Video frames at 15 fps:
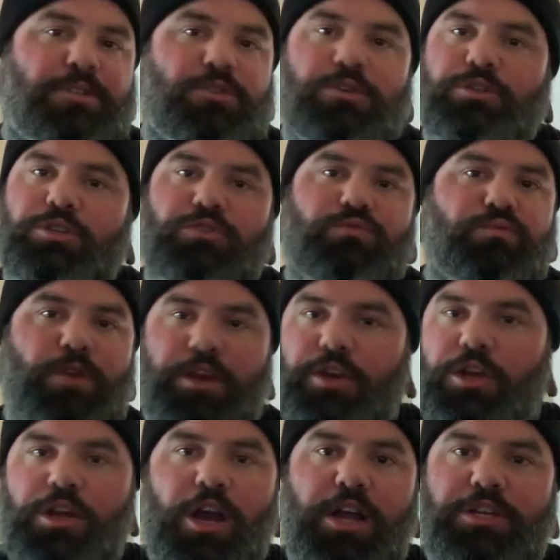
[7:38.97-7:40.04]
So you just run
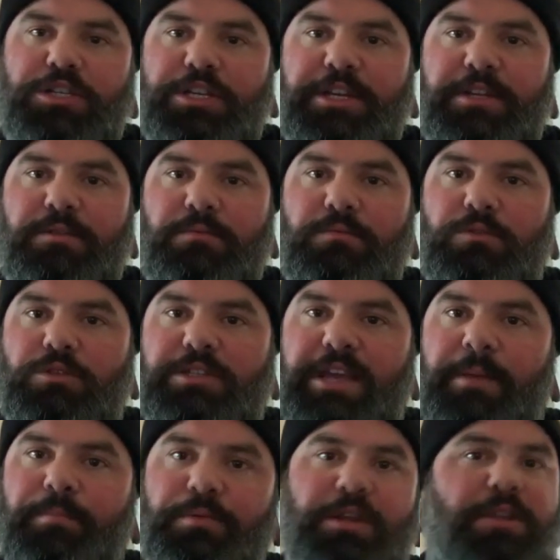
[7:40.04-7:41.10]
your conjugate
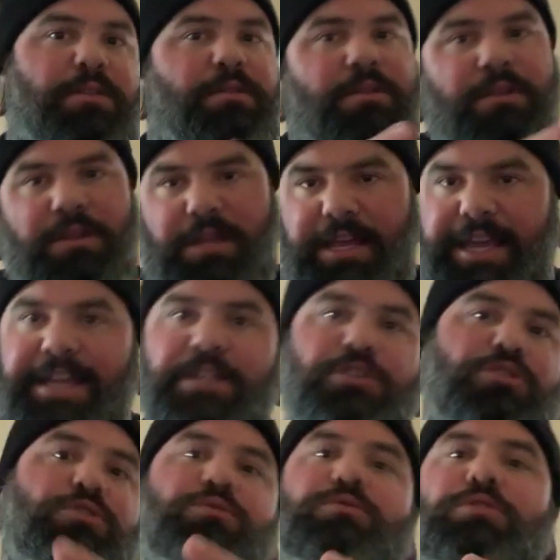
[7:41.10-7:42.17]
template
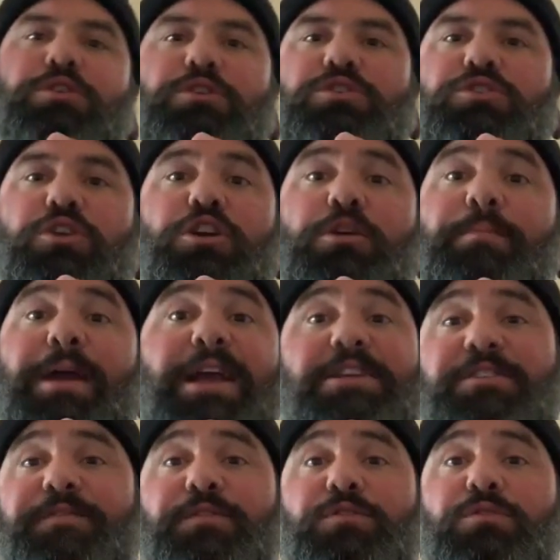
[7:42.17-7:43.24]
into your
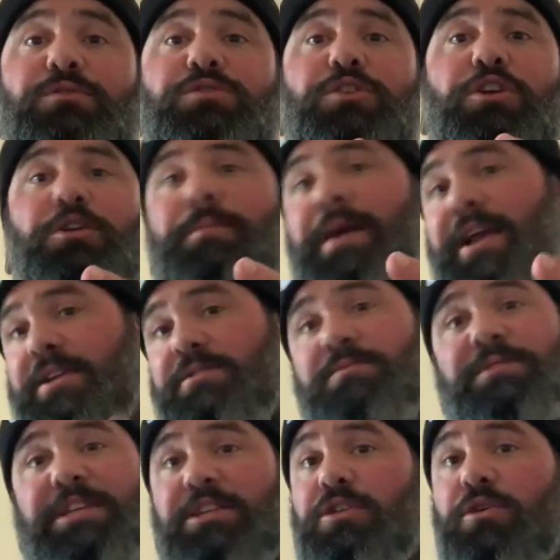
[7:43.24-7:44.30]
Circumax if you do Circumax,
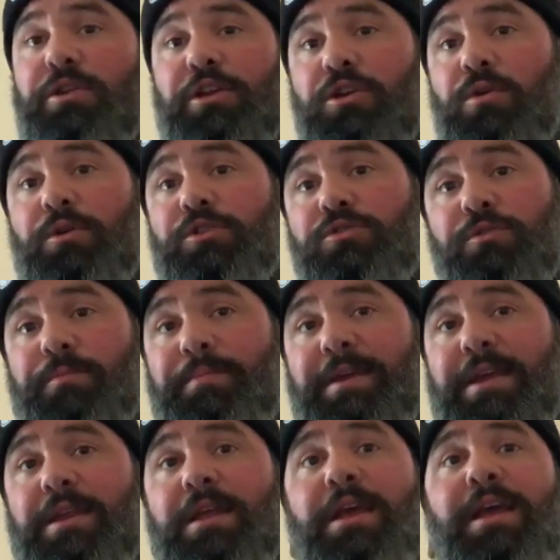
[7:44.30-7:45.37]
deload and go into a
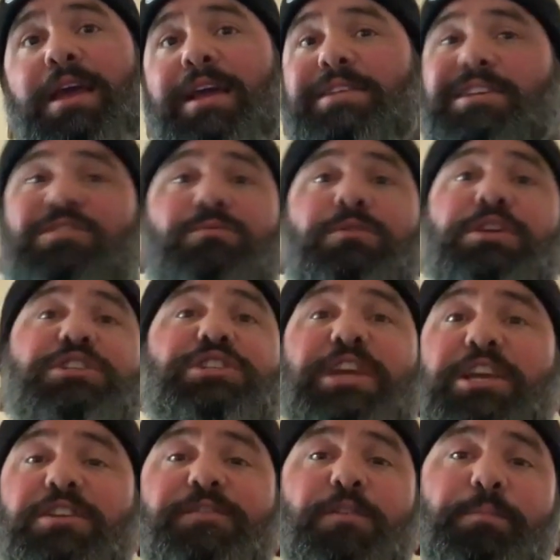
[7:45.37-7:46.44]
meet. It doesn't really
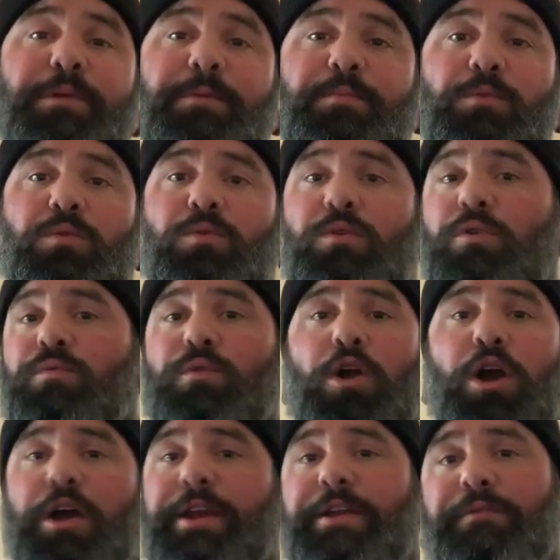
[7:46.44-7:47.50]
change for people who are
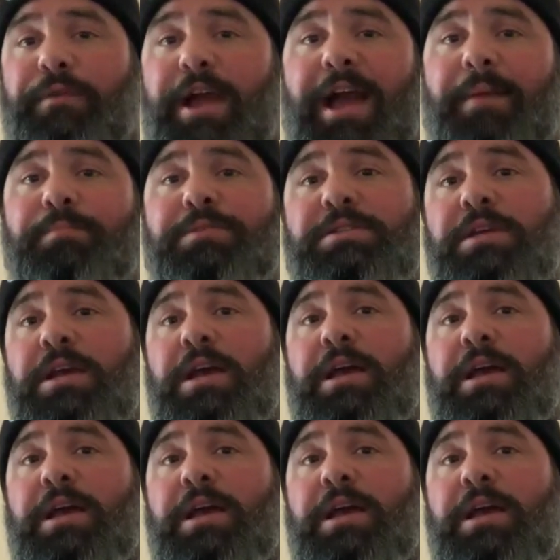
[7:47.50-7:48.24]
raw and in wraps.